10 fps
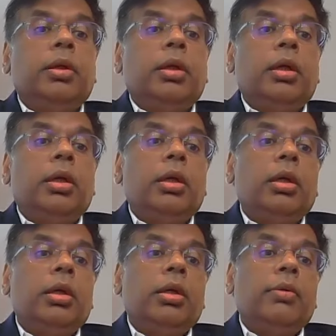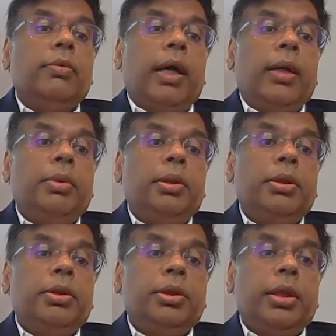uh, viable
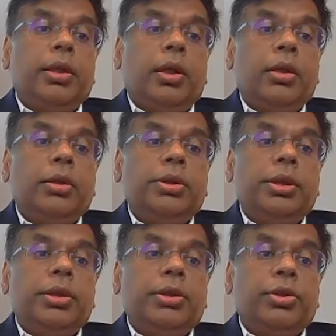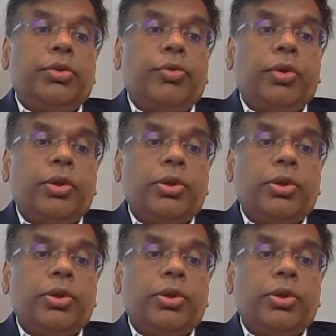into technology and so forth?